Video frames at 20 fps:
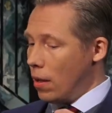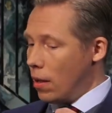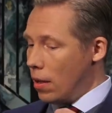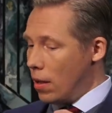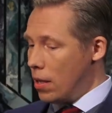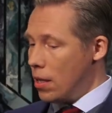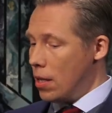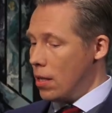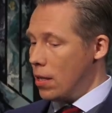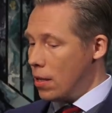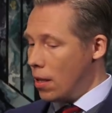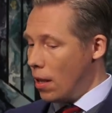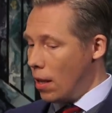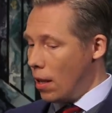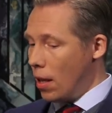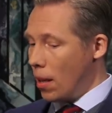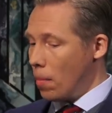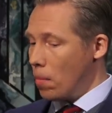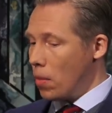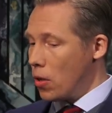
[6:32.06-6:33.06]
this is the
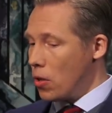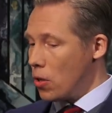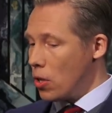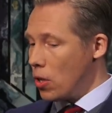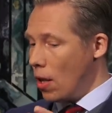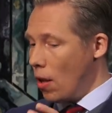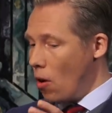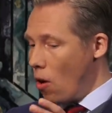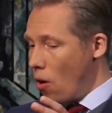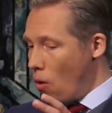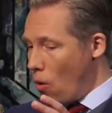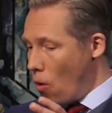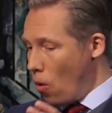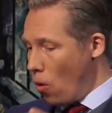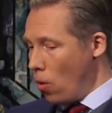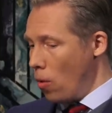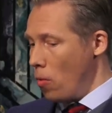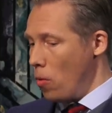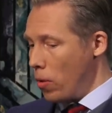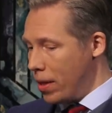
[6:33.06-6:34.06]
thing, because
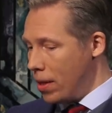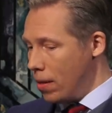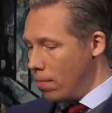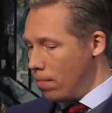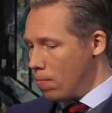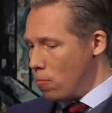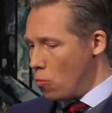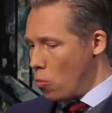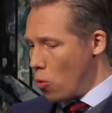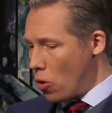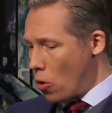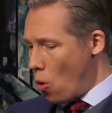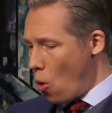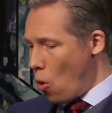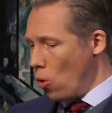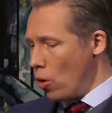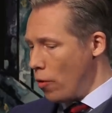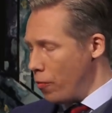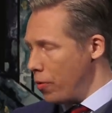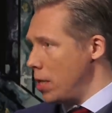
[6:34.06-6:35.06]
all, what
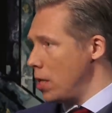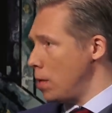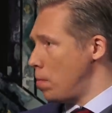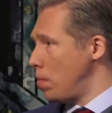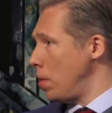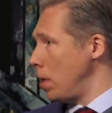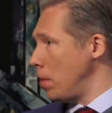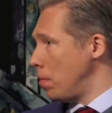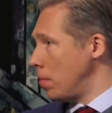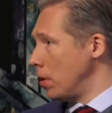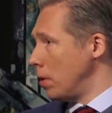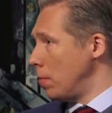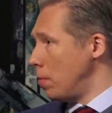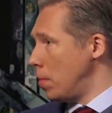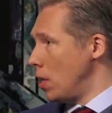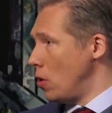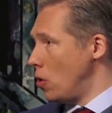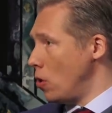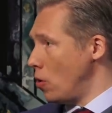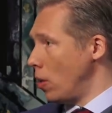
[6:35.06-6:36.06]
all of these people have
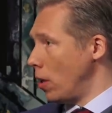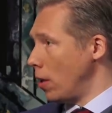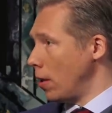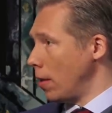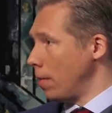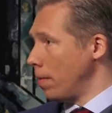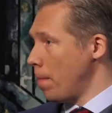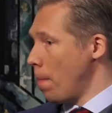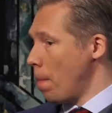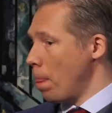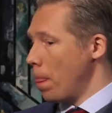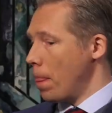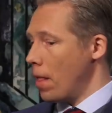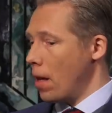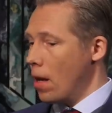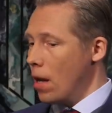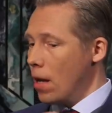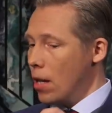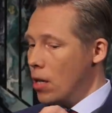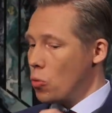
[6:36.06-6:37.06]
been doing
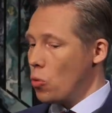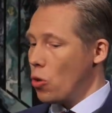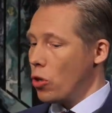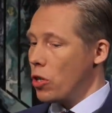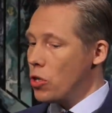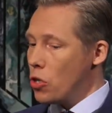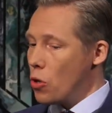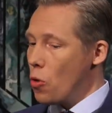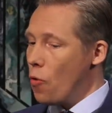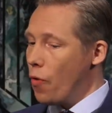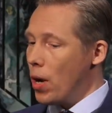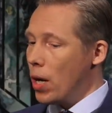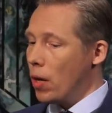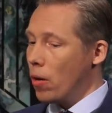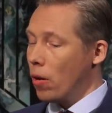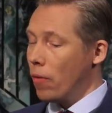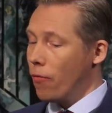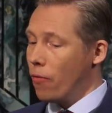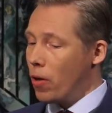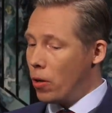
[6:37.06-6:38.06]
is working so
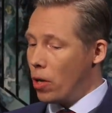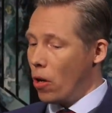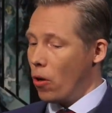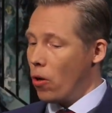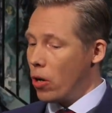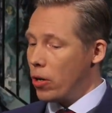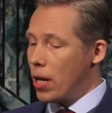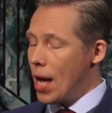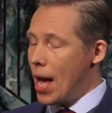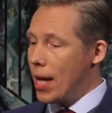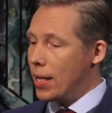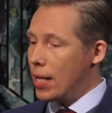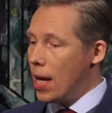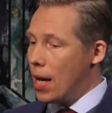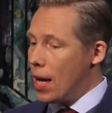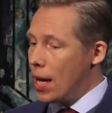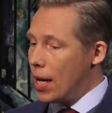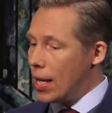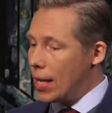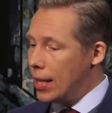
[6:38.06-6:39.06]
very, very hard at
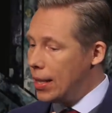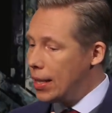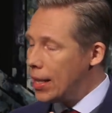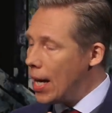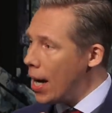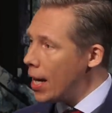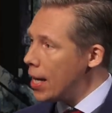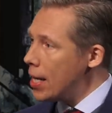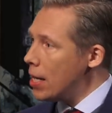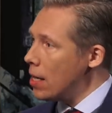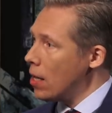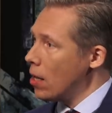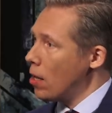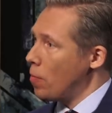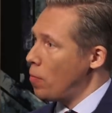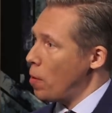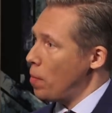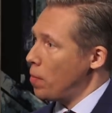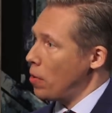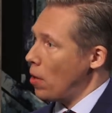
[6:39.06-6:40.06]
guiding
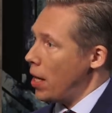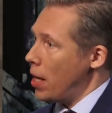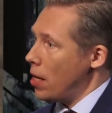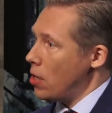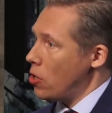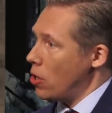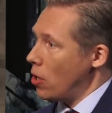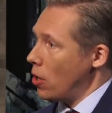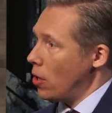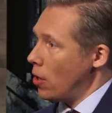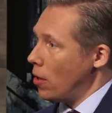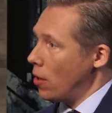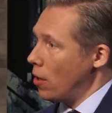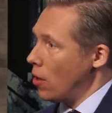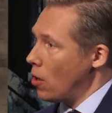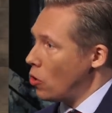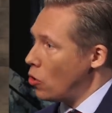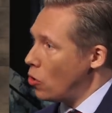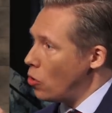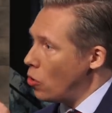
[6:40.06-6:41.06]
the population
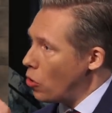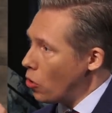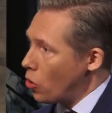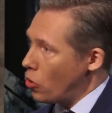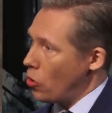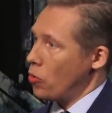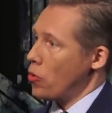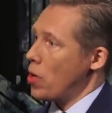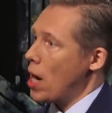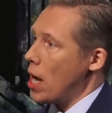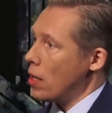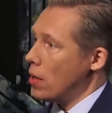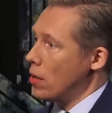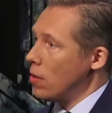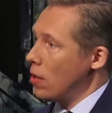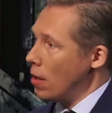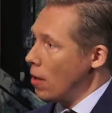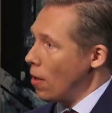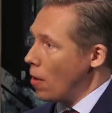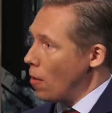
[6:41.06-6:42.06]
to the
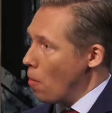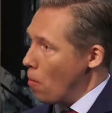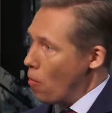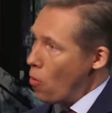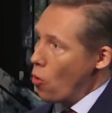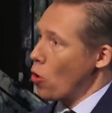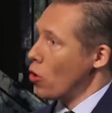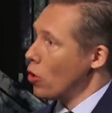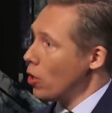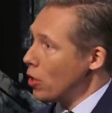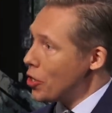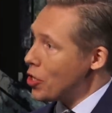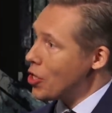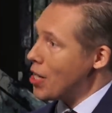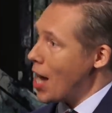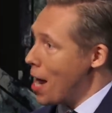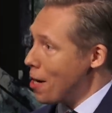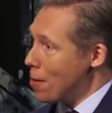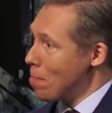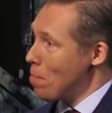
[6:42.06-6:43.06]
correct moral
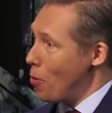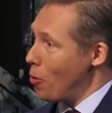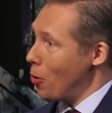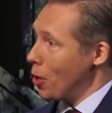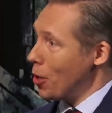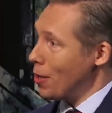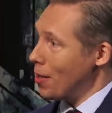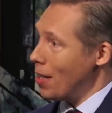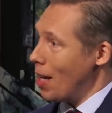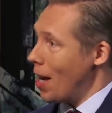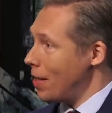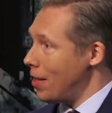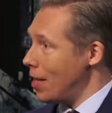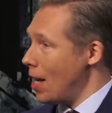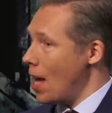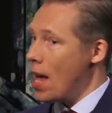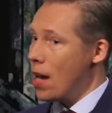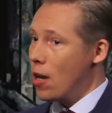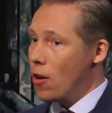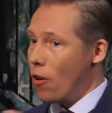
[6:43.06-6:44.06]
standpoint at
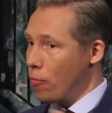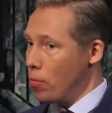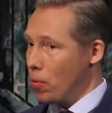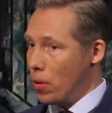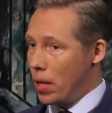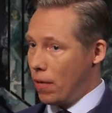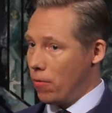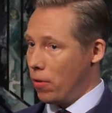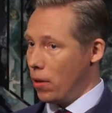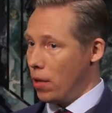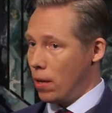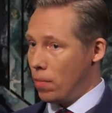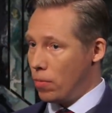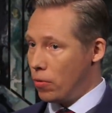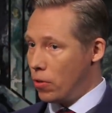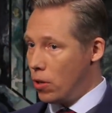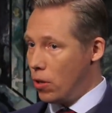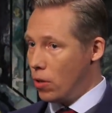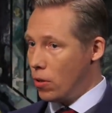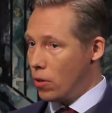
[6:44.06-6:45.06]
the end of whatever they
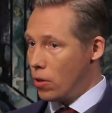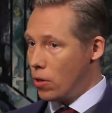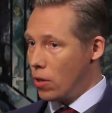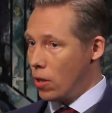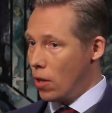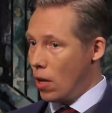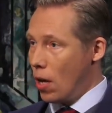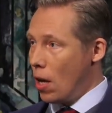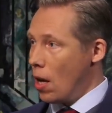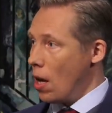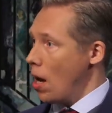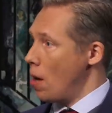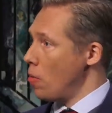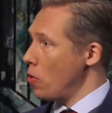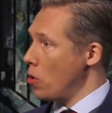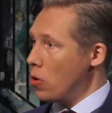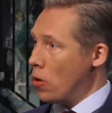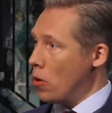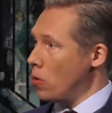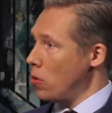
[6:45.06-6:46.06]
produce. And
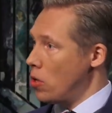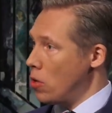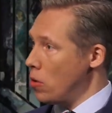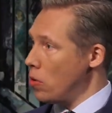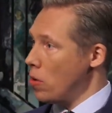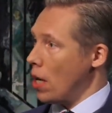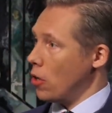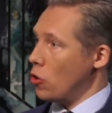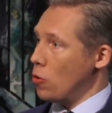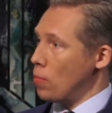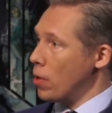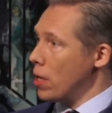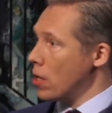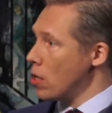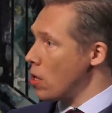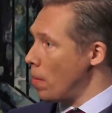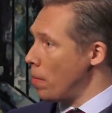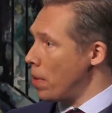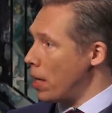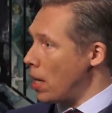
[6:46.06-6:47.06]
when you don't do that. You
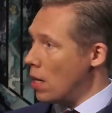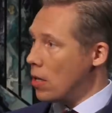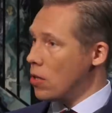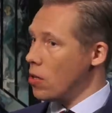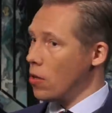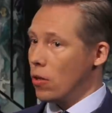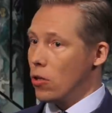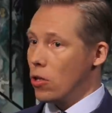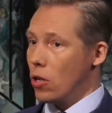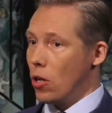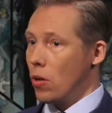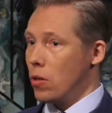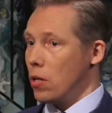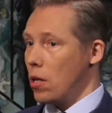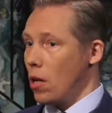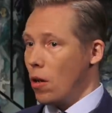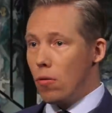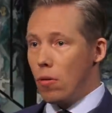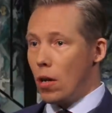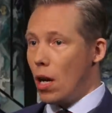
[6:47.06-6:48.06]
bring somebody else on the show and
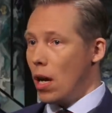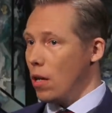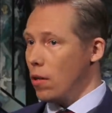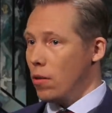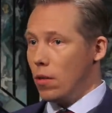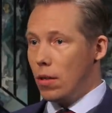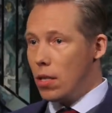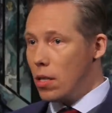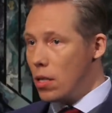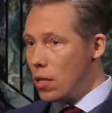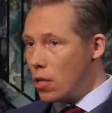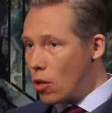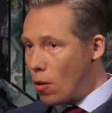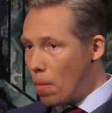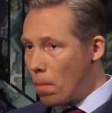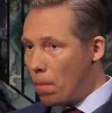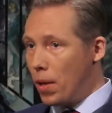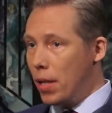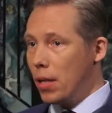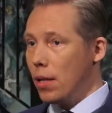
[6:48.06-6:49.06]
say, okay, this is a
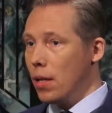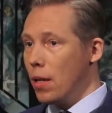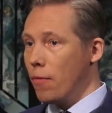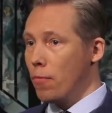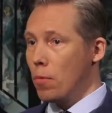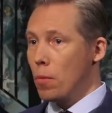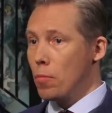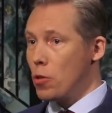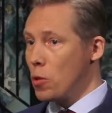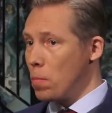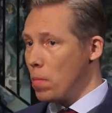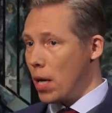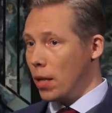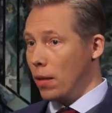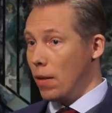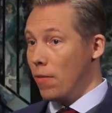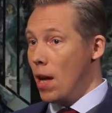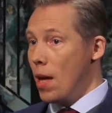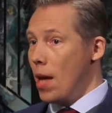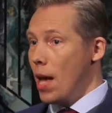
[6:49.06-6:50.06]
completely different
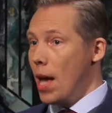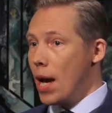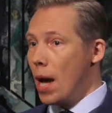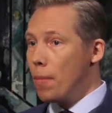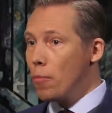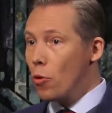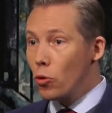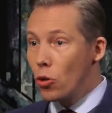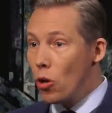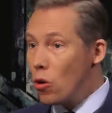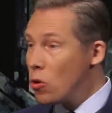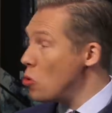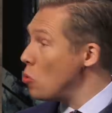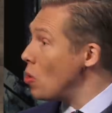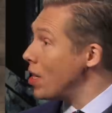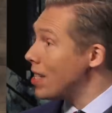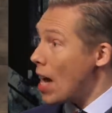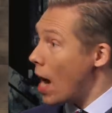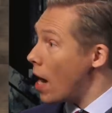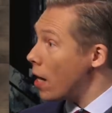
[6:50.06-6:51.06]
perspective, and I'm not going
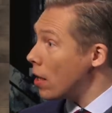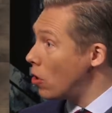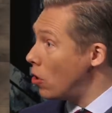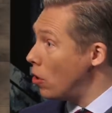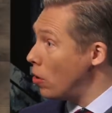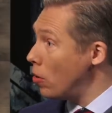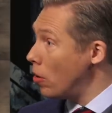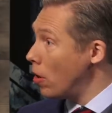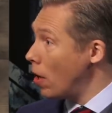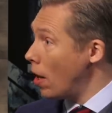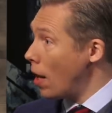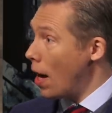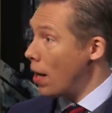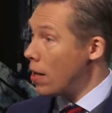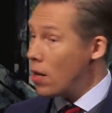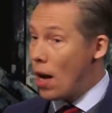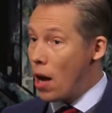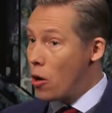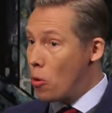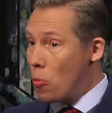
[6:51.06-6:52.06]
to attack you.
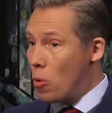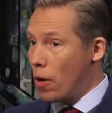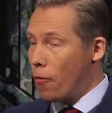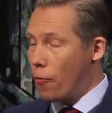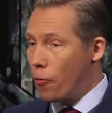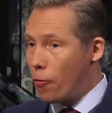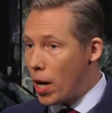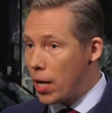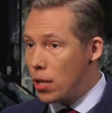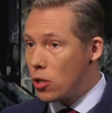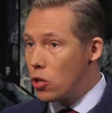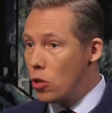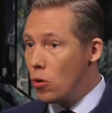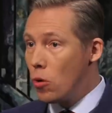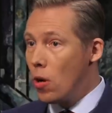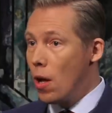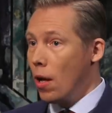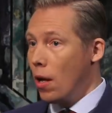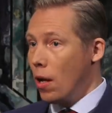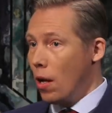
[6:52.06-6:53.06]
I, I don't want to fight
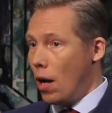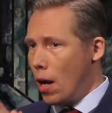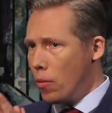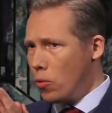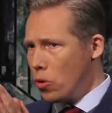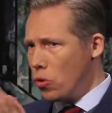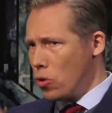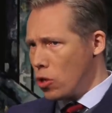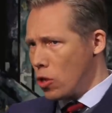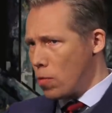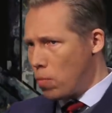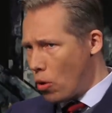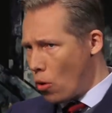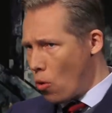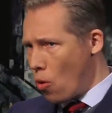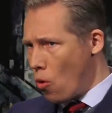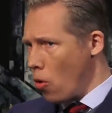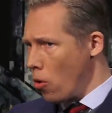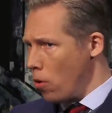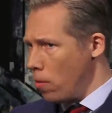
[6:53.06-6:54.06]
you. I want to
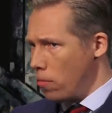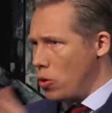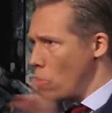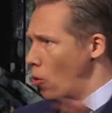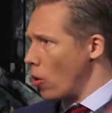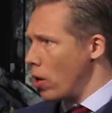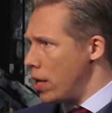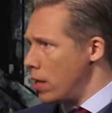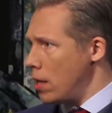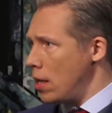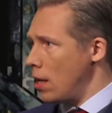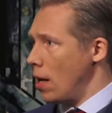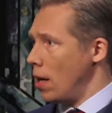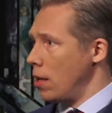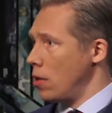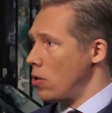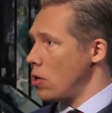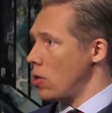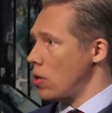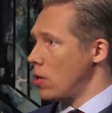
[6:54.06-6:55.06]
explore your idea
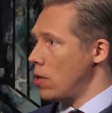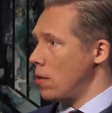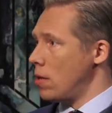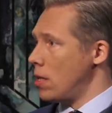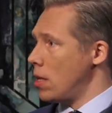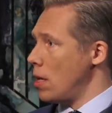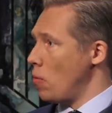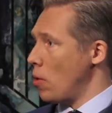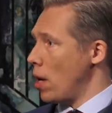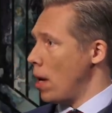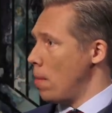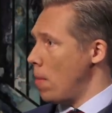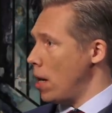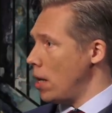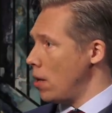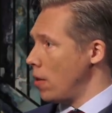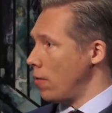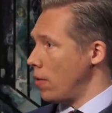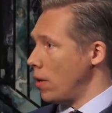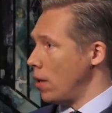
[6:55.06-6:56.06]
and just see what I
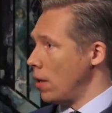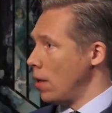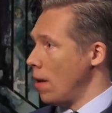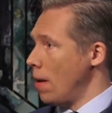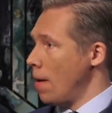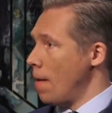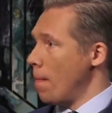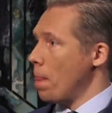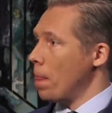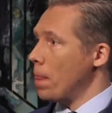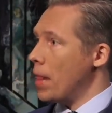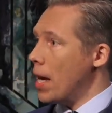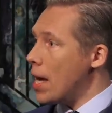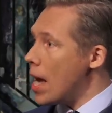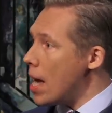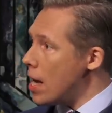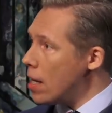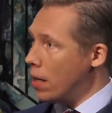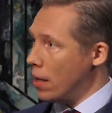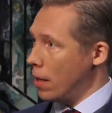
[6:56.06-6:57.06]
make of it. They
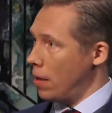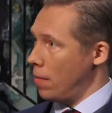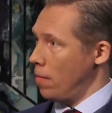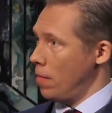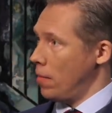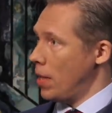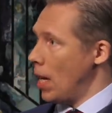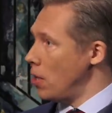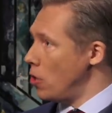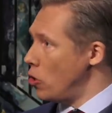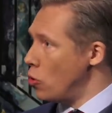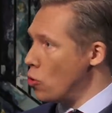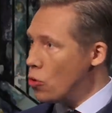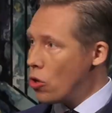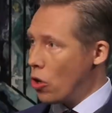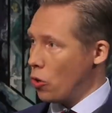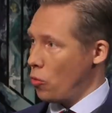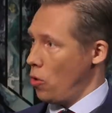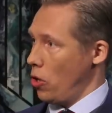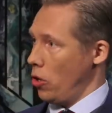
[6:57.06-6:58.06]
hate it. They do
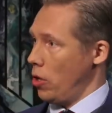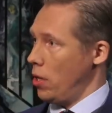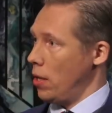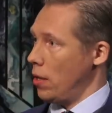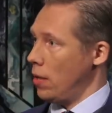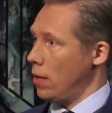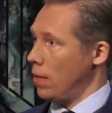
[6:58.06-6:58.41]
not want it.